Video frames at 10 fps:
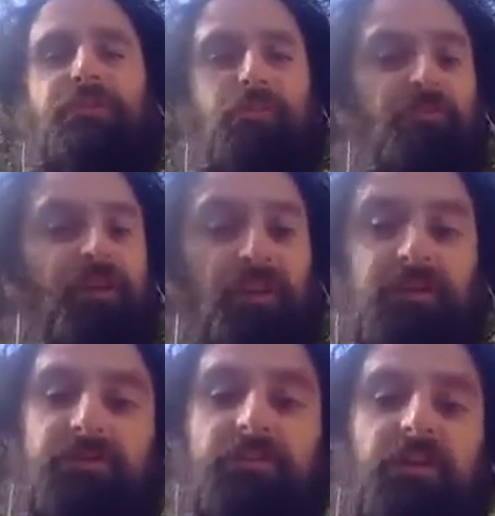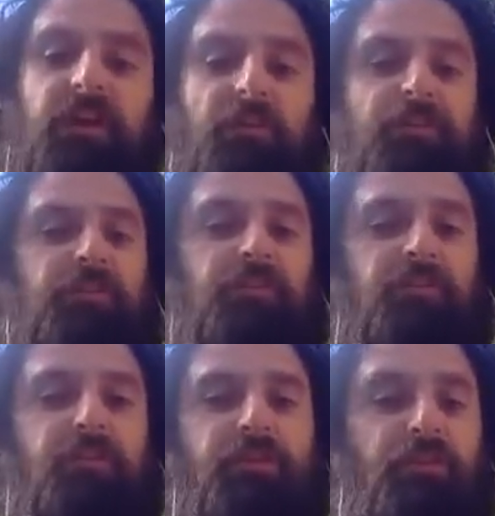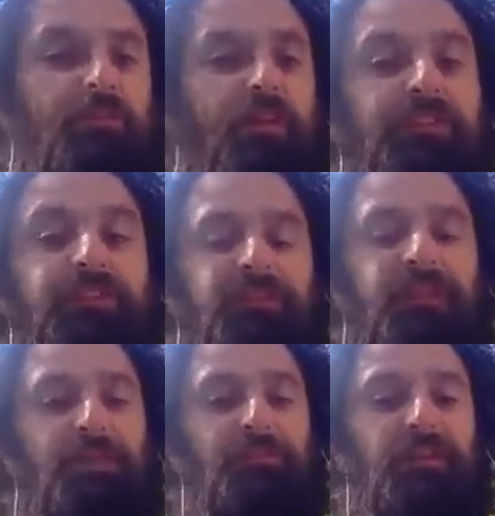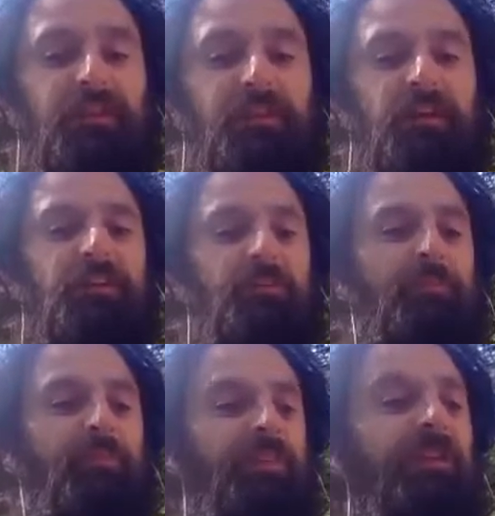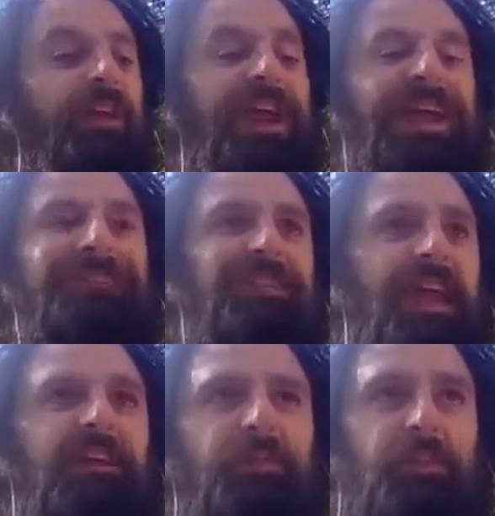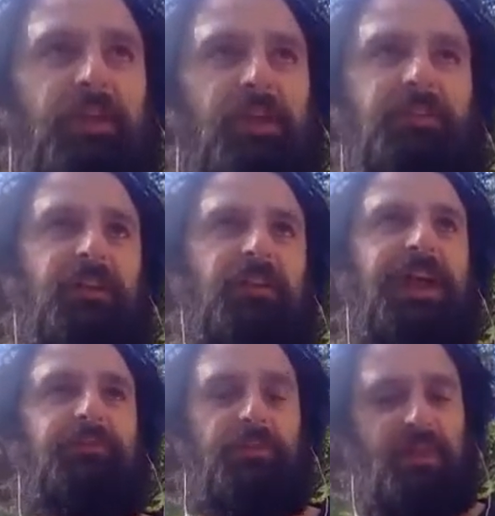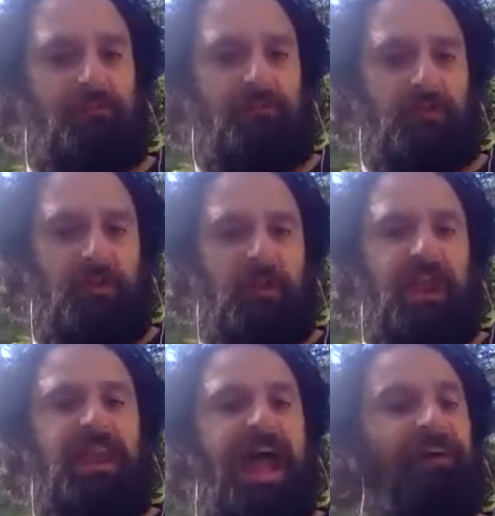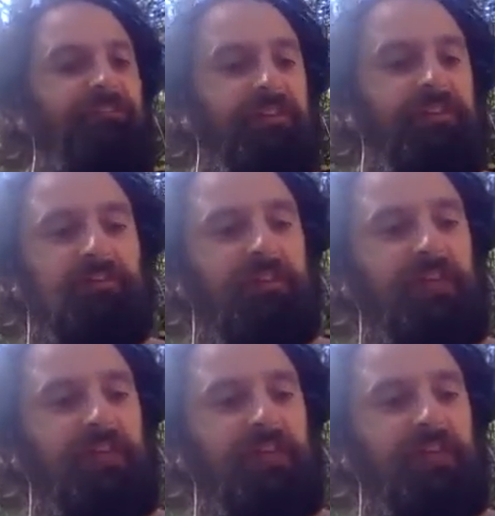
village, with your friends and family, the people and dance with them and connect with them, and have this